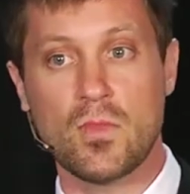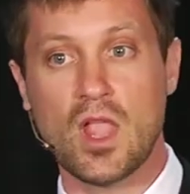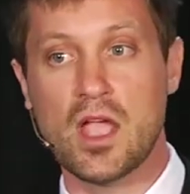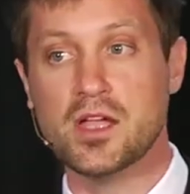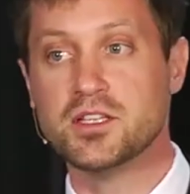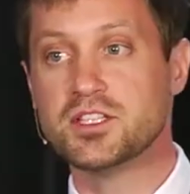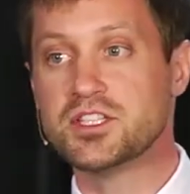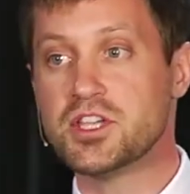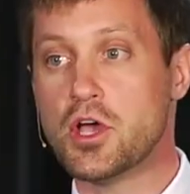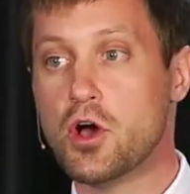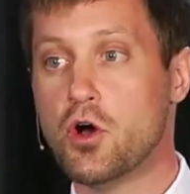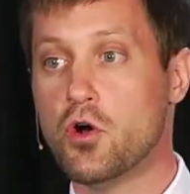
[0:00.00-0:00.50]

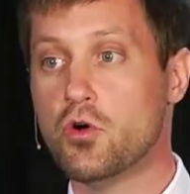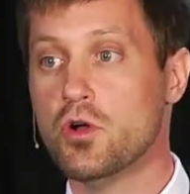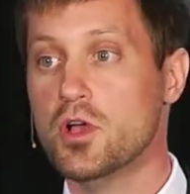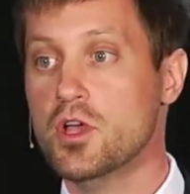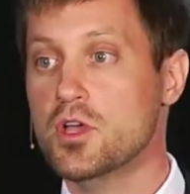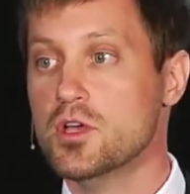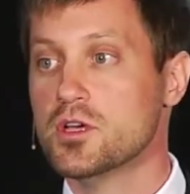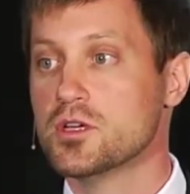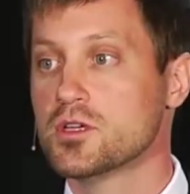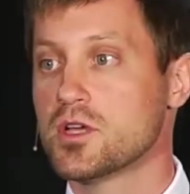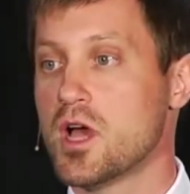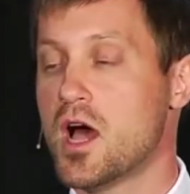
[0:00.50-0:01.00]
And so
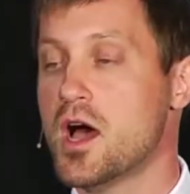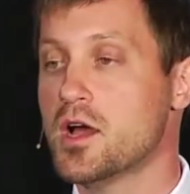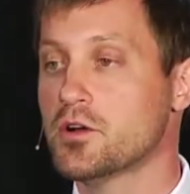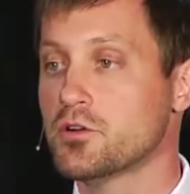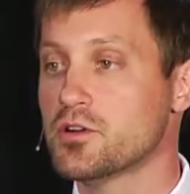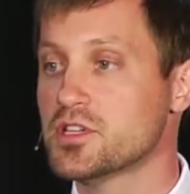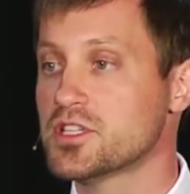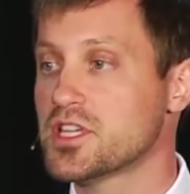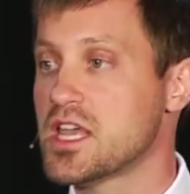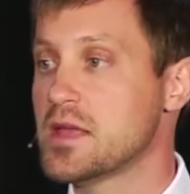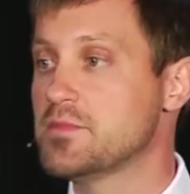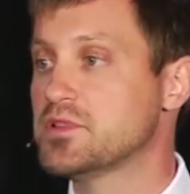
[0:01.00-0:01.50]

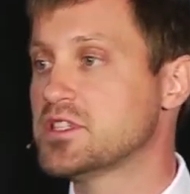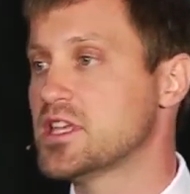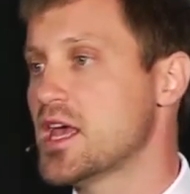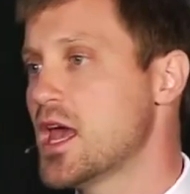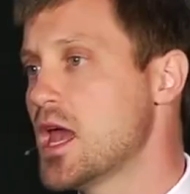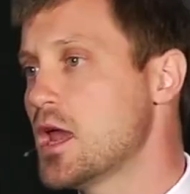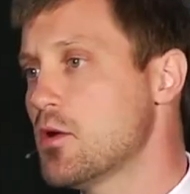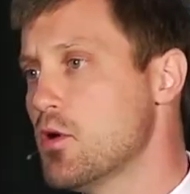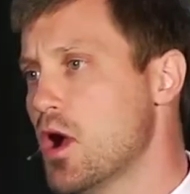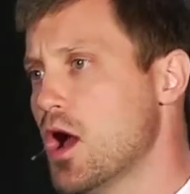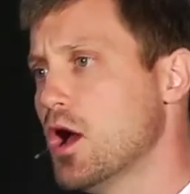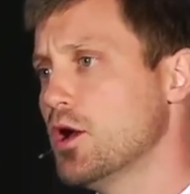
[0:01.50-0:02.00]
Congress keeps
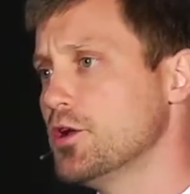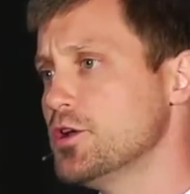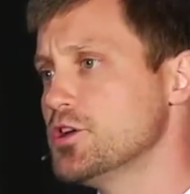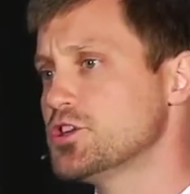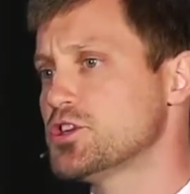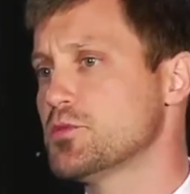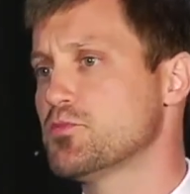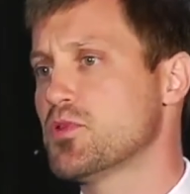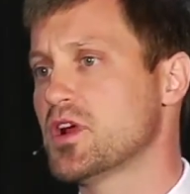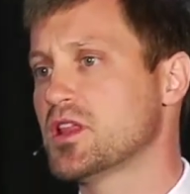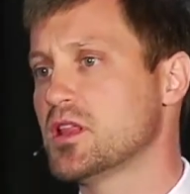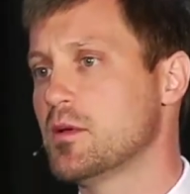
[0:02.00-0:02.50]
saying, well, you
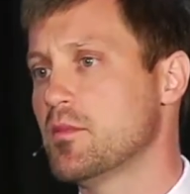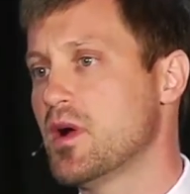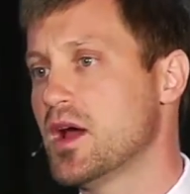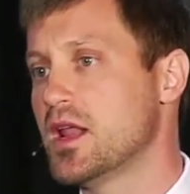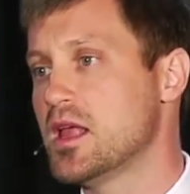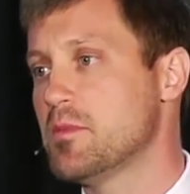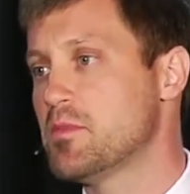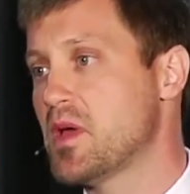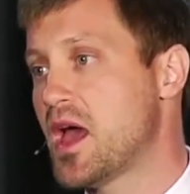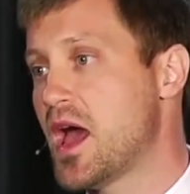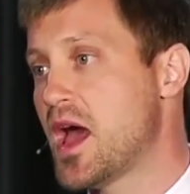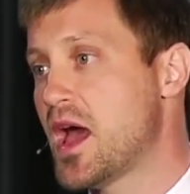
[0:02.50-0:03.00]
should bring the
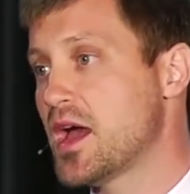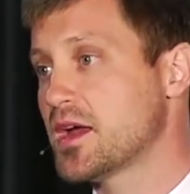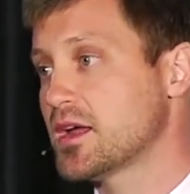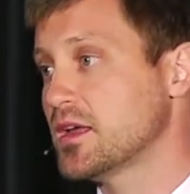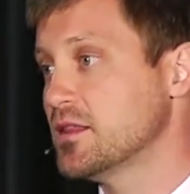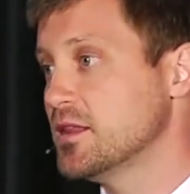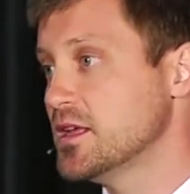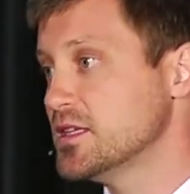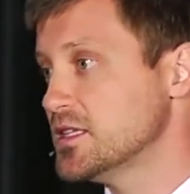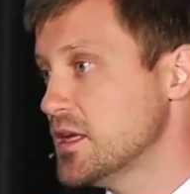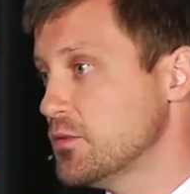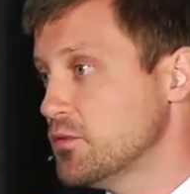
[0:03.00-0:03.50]
money back.
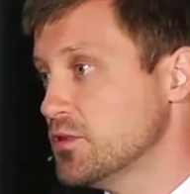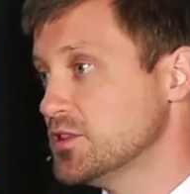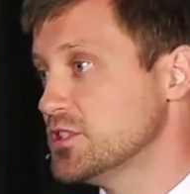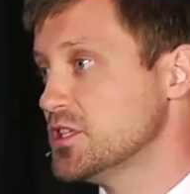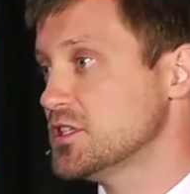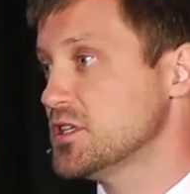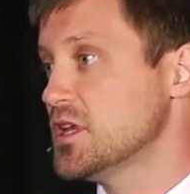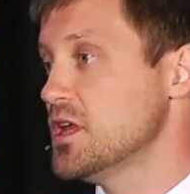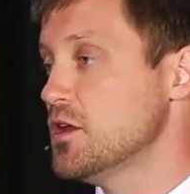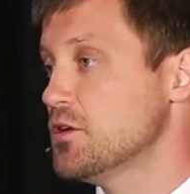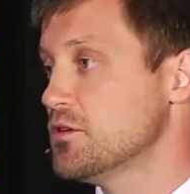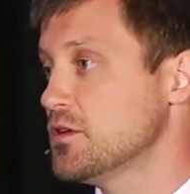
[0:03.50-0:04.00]
And they say, well,
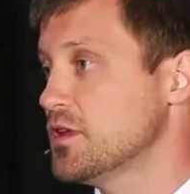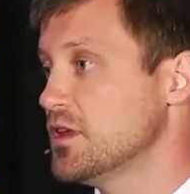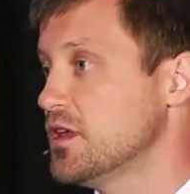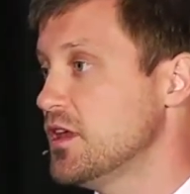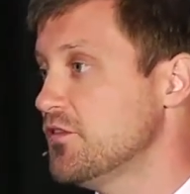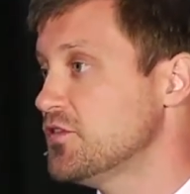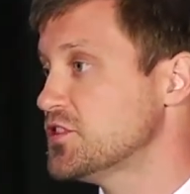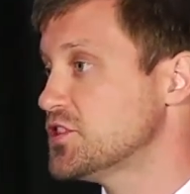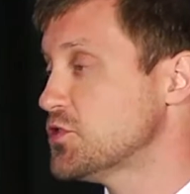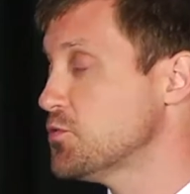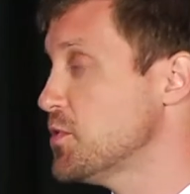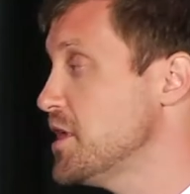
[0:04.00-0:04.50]
just,
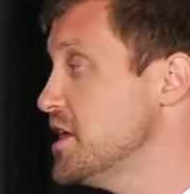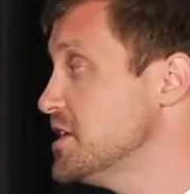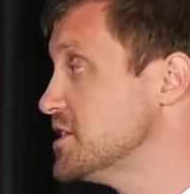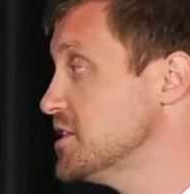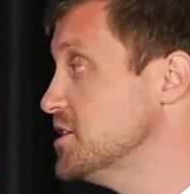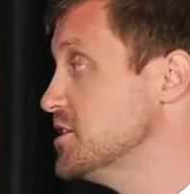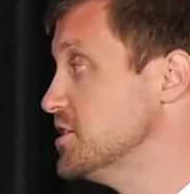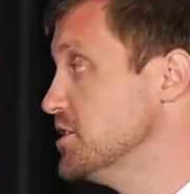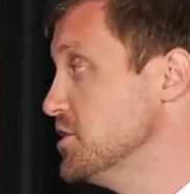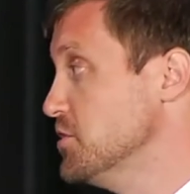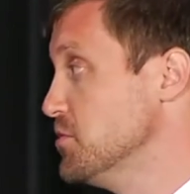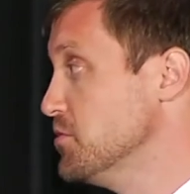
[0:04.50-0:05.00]
give us a
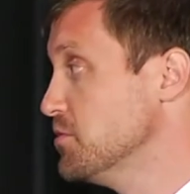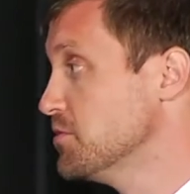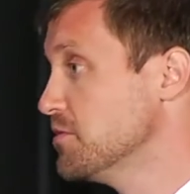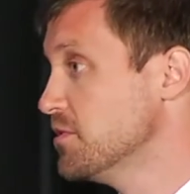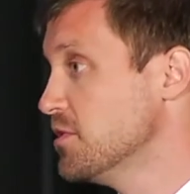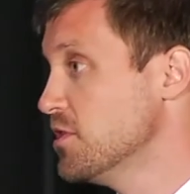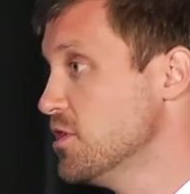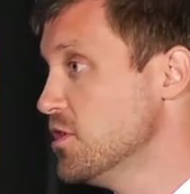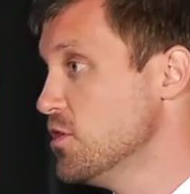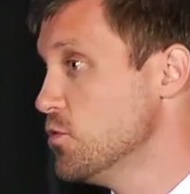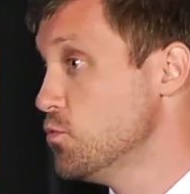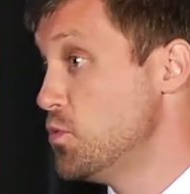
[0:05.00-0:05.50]
reason to.
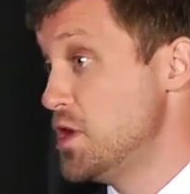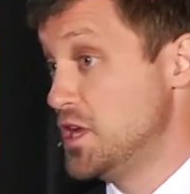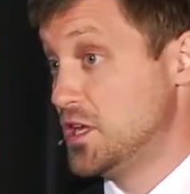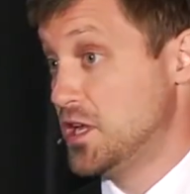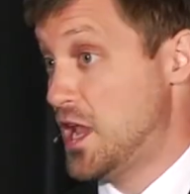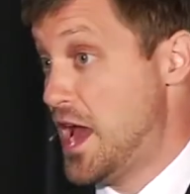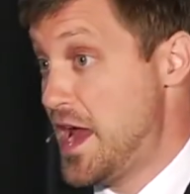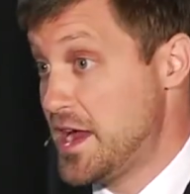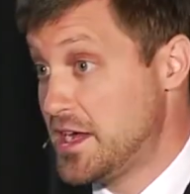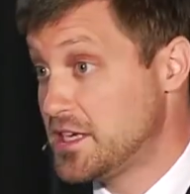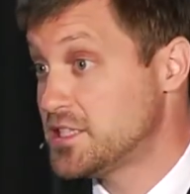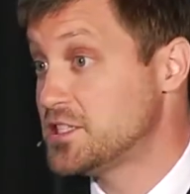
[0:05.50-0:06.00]
We'd
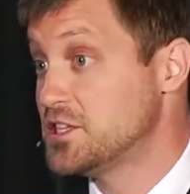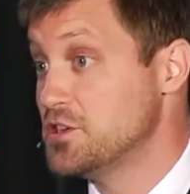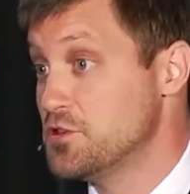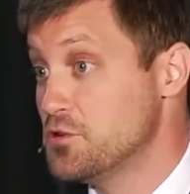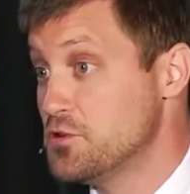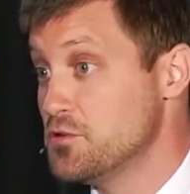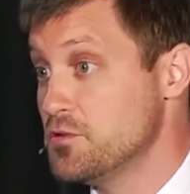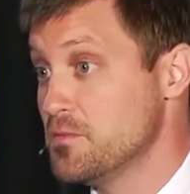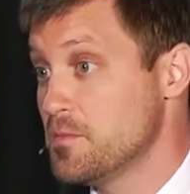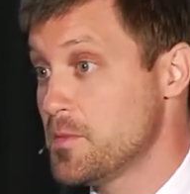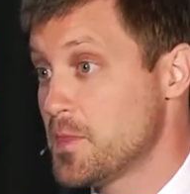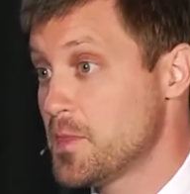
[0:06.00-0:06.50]
like to.